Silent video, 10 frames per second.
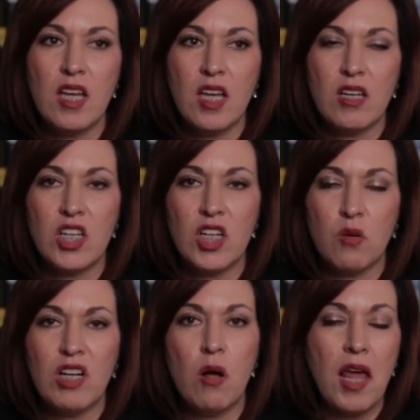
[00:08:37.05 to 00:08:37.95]
you know, we
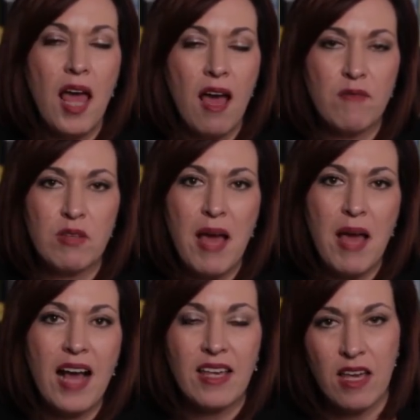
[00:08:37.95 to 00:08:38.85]
don't have the
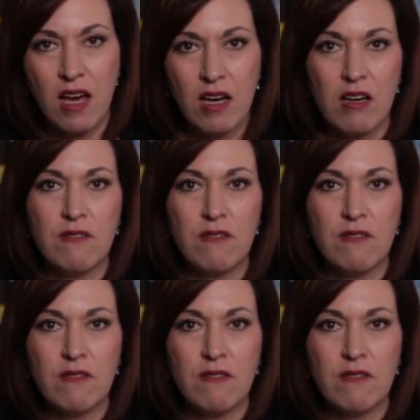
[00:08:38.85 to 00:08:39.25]
backing of,